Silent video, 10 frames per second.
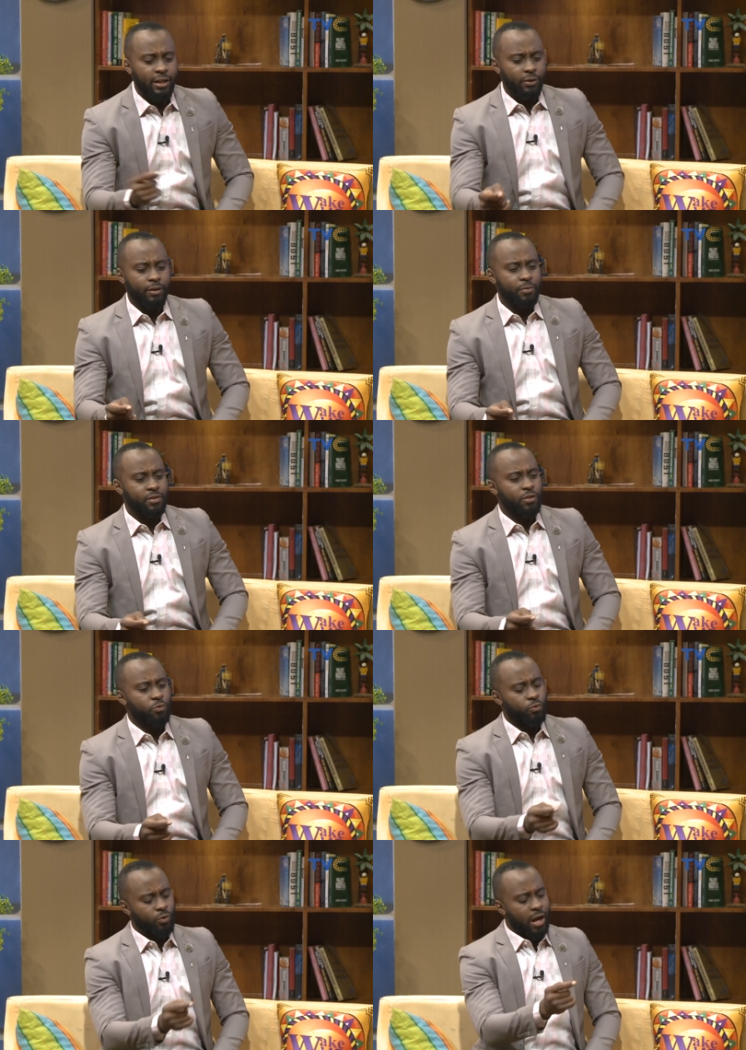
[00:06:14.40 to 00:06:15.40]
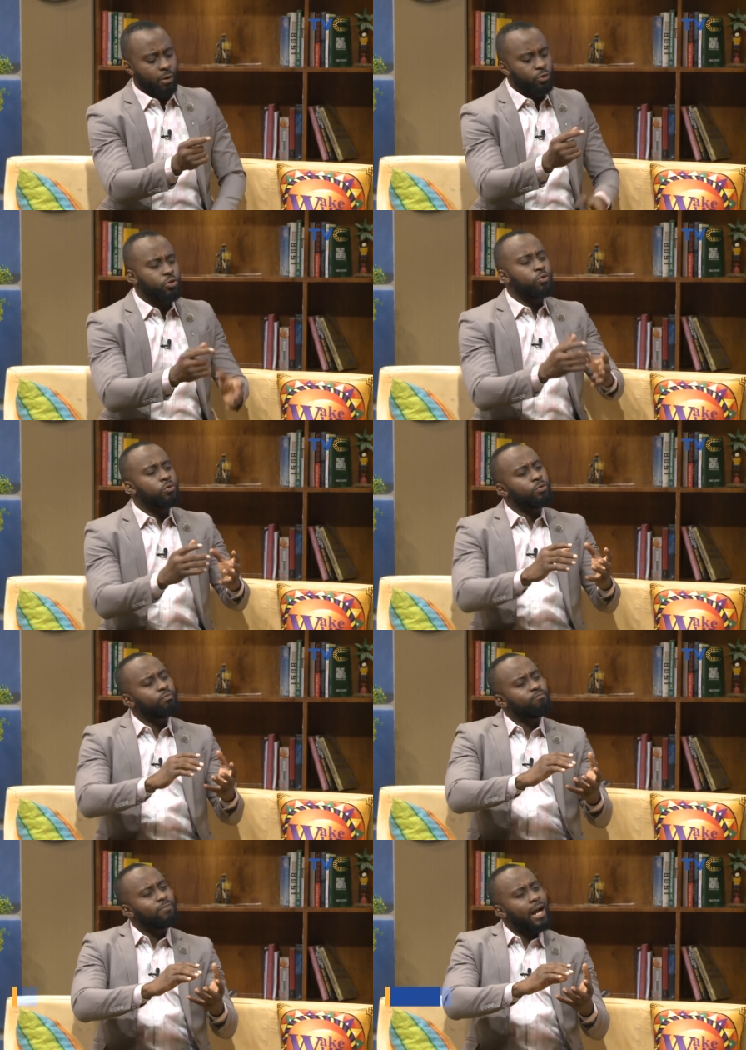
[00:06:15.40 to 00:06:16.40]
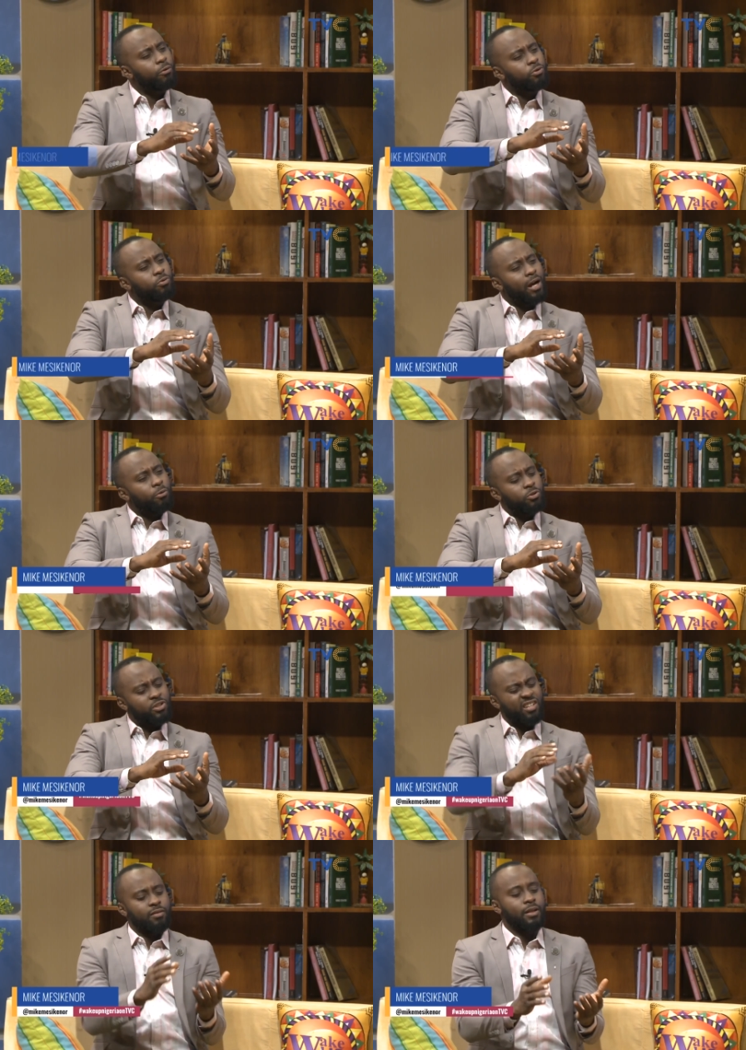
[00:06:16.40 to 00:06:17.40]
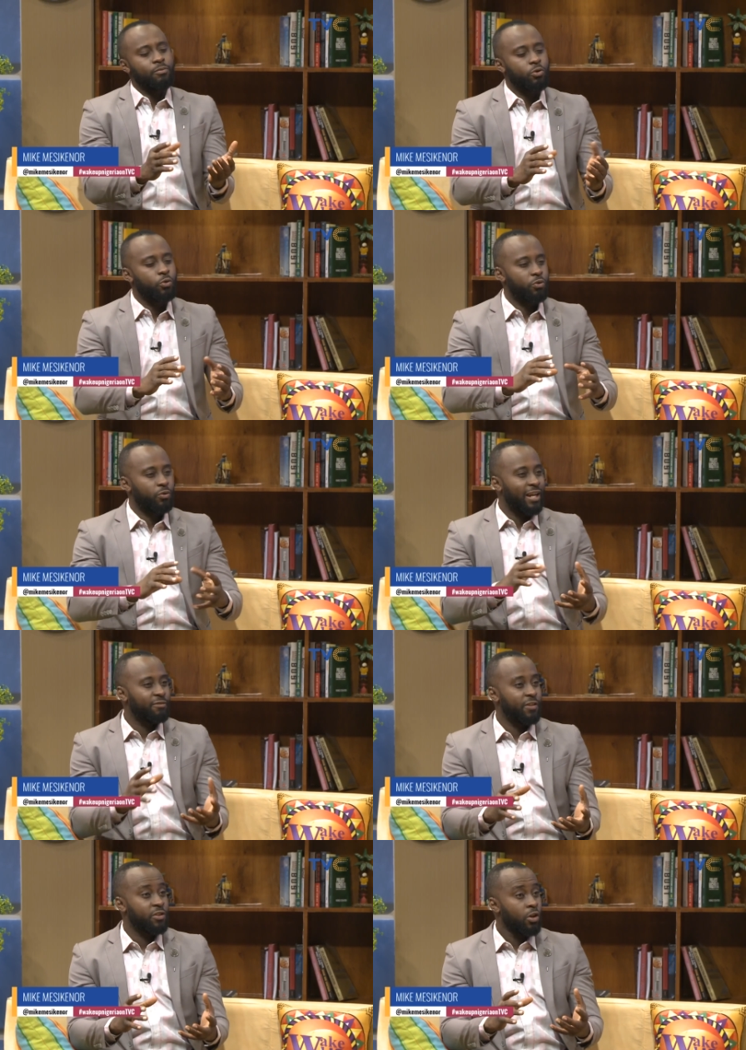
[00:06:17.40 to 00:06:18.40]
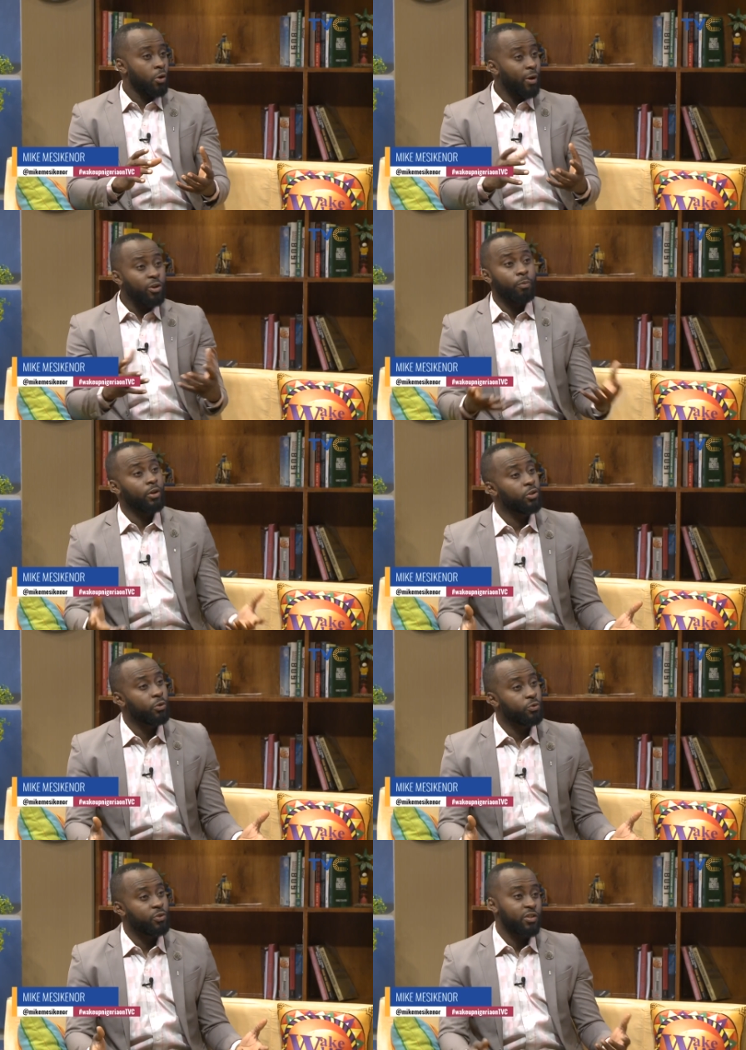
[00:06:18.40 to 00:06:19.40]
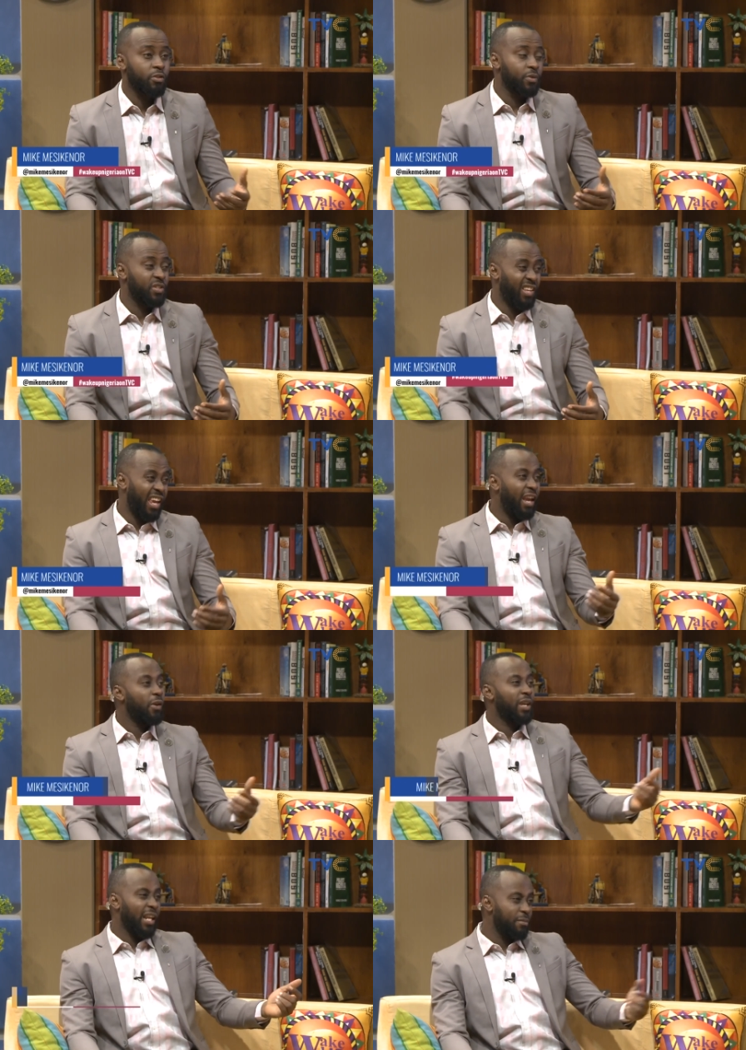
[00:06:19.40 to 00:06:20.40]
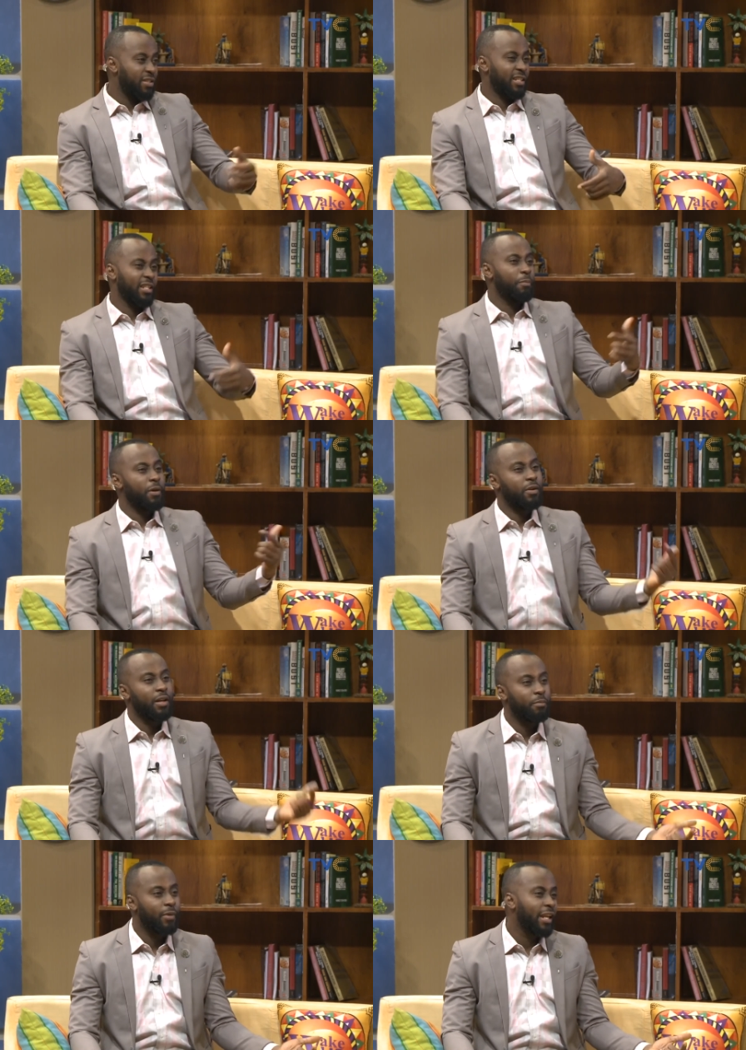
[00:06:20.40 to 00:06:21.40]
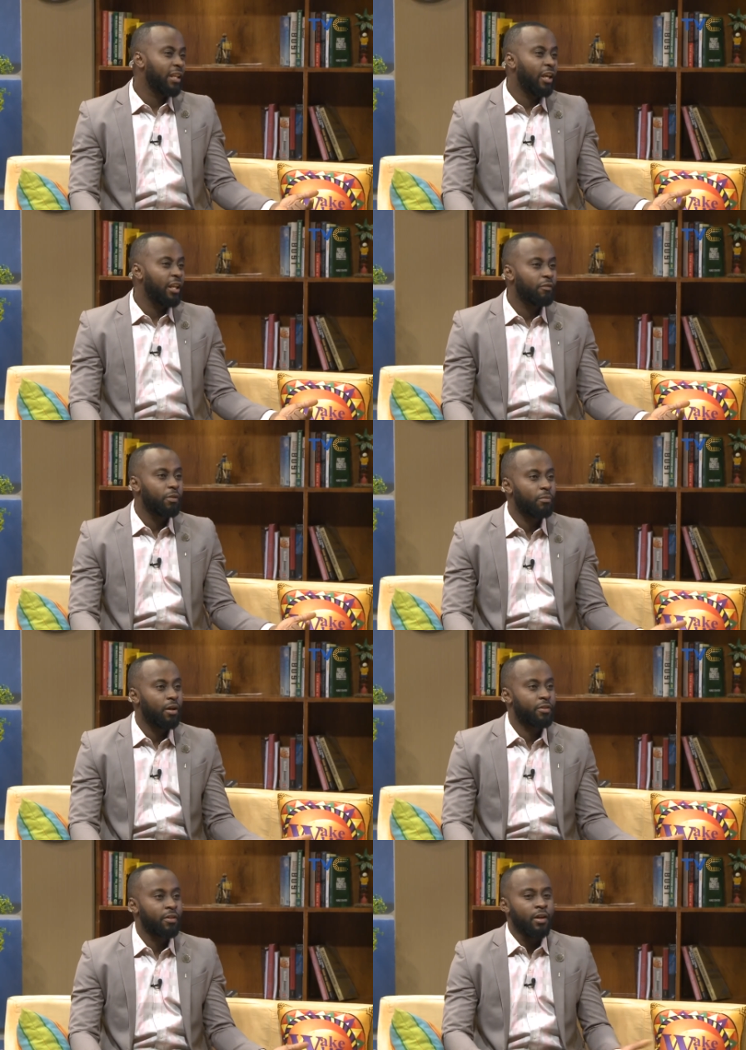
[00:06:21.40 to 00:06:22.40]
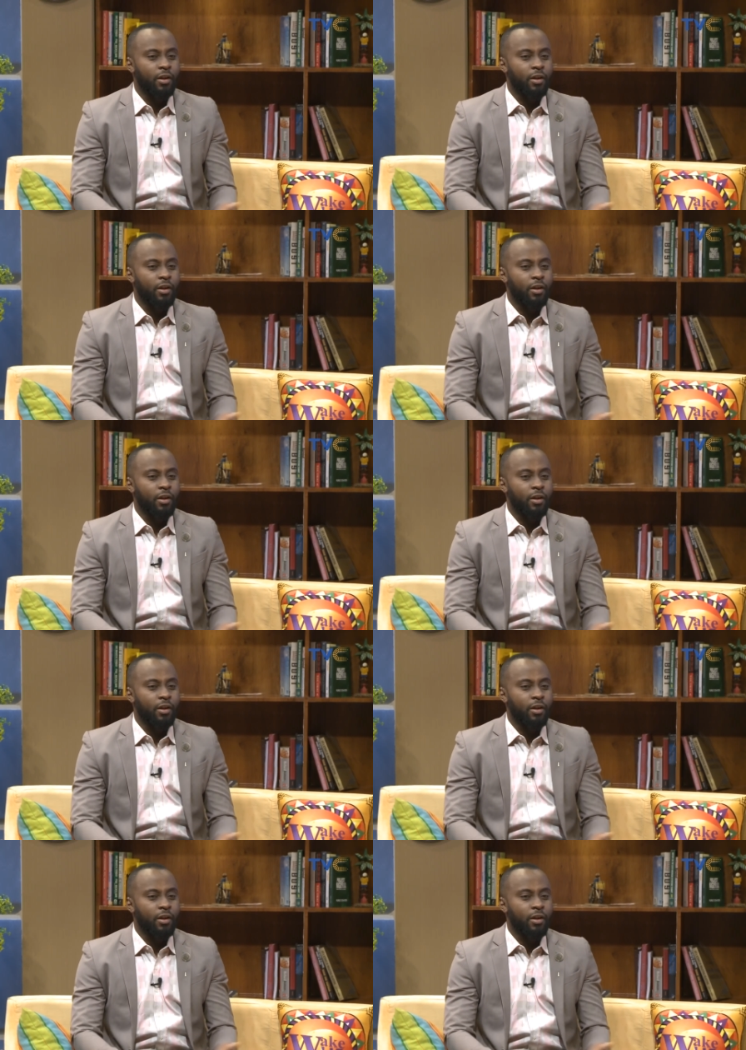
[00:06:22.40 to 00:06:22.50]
any other business, how would you, how would you, how would you tell them to go through that phase when nobody knows you and someone says, "Hey, okay, let me take it. I'll pay you at the end, end of the month.